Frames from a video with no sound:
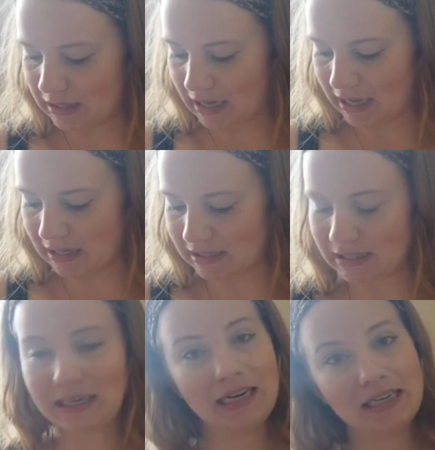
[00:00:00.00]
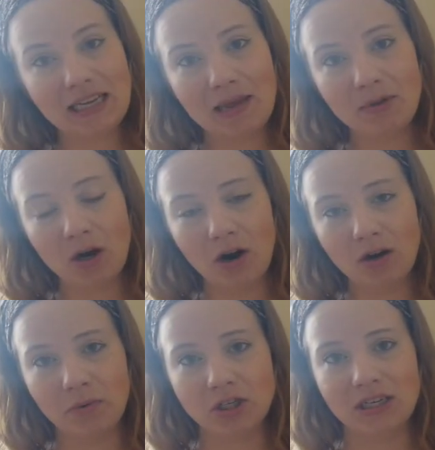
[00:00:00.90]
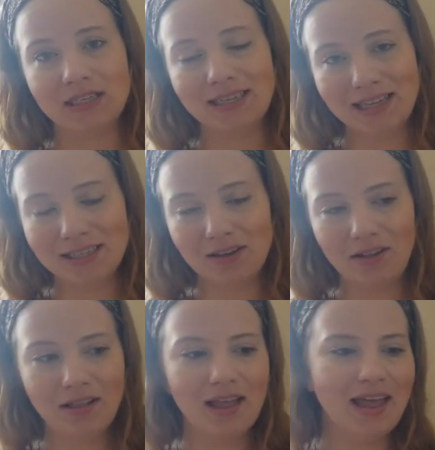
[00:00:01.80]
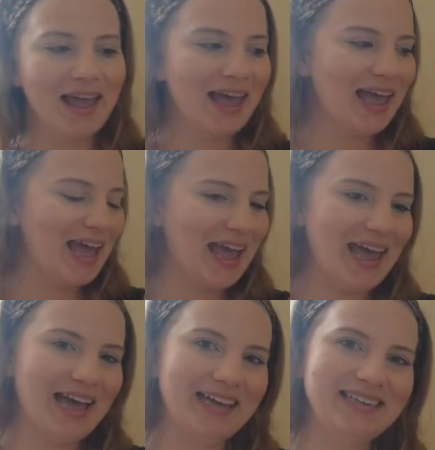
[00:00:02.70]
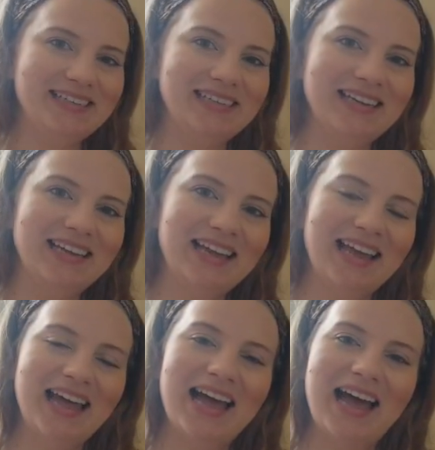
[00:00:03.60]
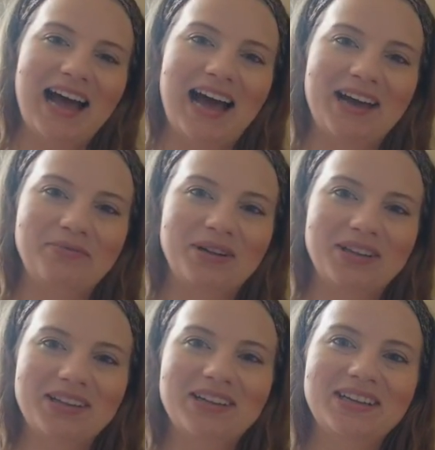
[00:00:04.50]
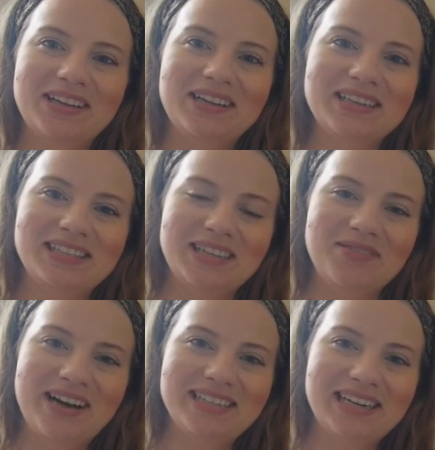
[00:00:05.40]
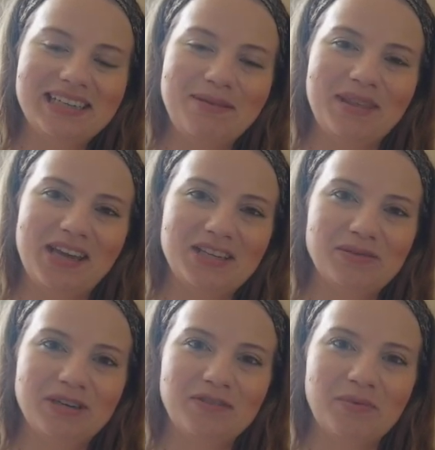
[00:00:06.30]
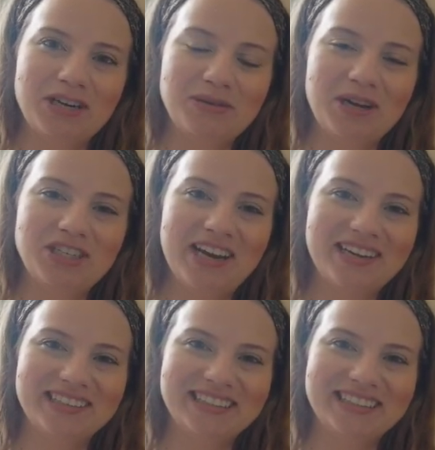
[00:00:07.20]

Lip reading: & Gang's Tina Tape yarn, which is Tencel. And I will see you guys next time. Thank you so much for watching my channel.